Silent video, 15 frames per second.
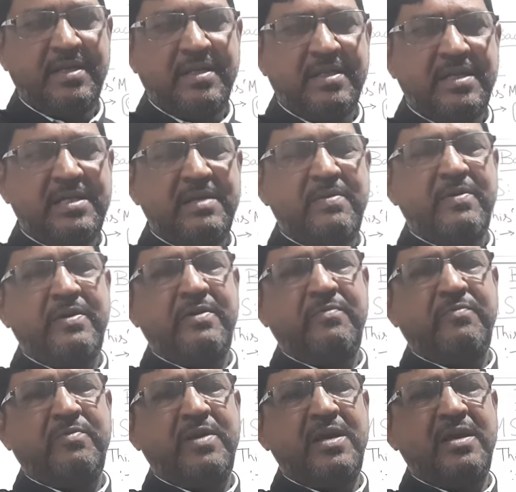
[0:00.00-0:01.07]
that
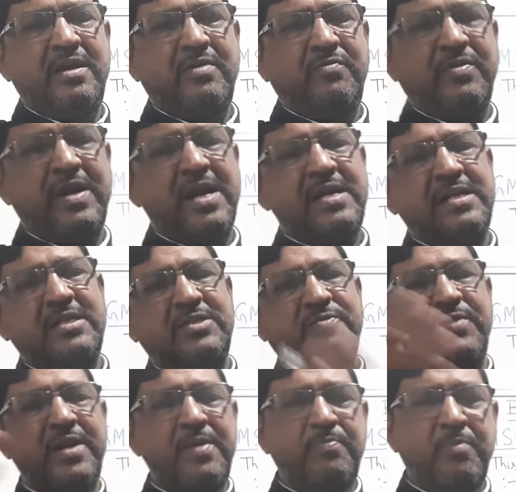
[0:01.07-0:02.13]
a variety is
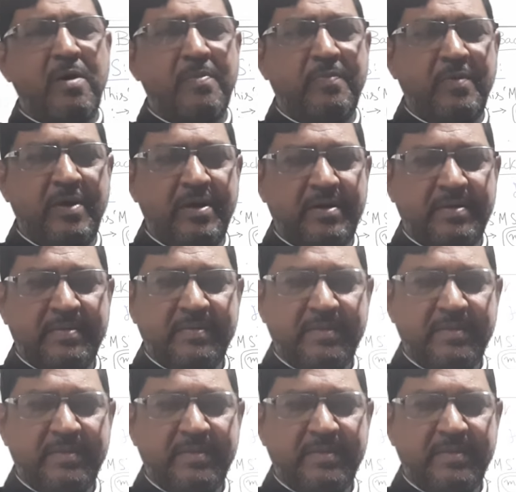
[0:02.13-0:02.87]
very popular